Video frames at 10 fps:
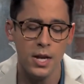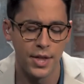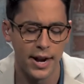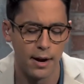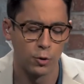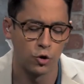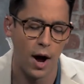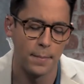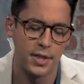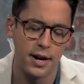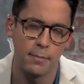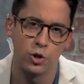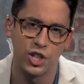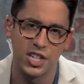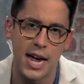That number dropped. That number
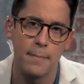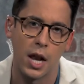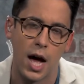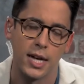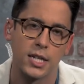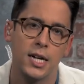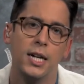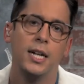stabilized.